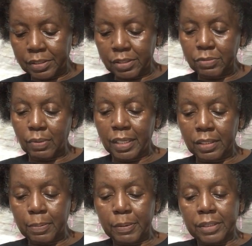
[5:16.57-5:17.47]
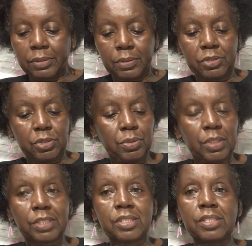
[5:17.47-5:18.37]
this right up under it so you
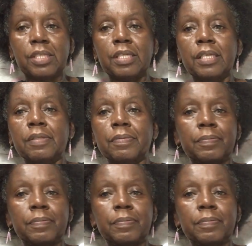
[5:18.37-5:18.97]
can see it.